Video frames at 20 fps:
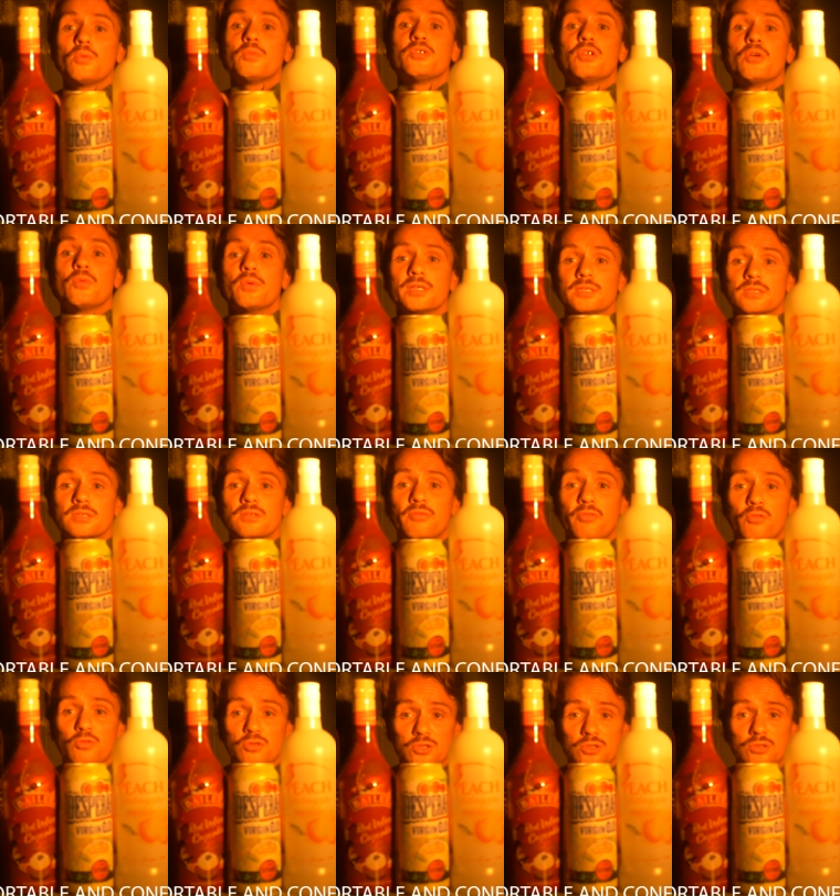I would do is the
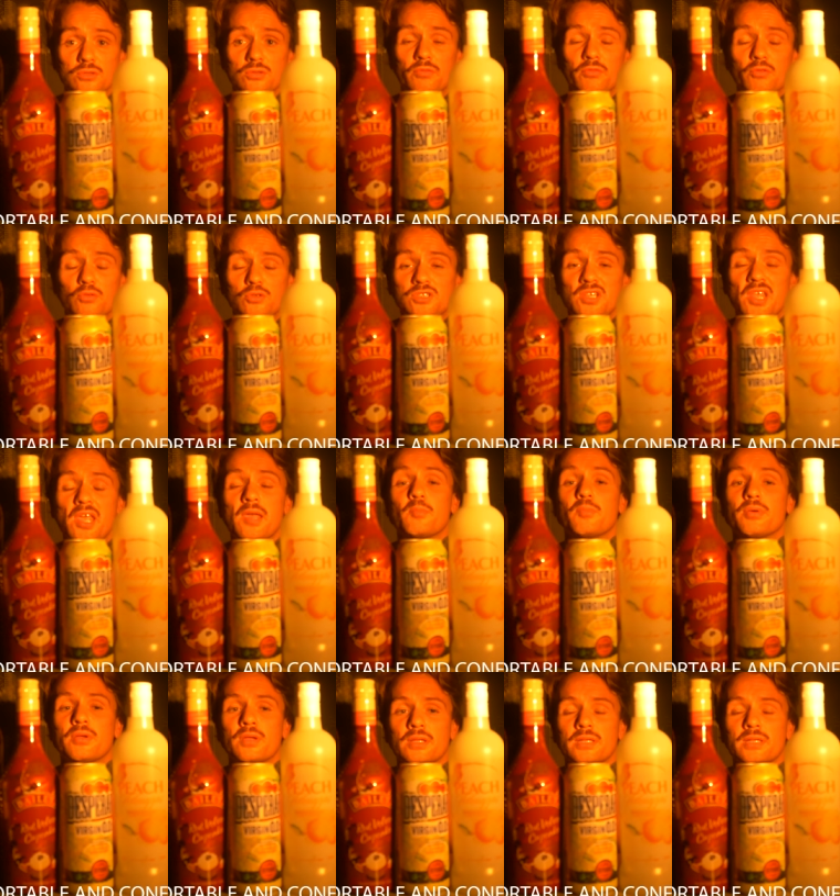first the first tip